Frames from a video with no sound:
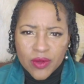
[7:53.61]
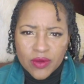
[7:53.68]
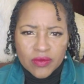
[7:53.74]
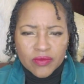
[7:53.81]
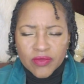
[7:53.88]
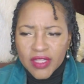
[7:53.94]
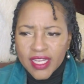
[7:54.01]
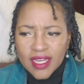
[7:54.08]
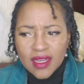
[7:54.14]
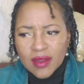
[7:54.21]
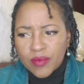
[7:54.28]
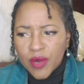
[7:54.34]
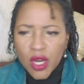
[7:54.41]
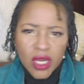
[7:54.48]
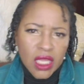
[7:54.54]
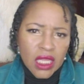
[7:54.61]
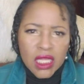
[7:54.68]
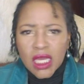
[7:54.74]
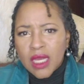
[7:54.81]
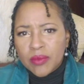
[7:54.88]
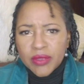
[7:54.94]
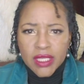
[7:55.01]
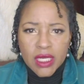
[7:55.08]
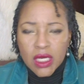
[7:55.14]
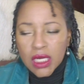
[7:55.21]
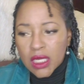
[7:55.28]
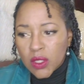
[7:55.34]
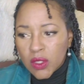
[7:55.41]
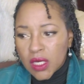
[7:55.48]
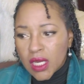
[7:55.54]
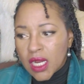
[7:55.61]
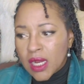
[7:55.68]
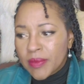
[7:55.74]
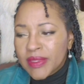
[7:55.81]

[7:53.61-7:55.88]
of like parking lot playground.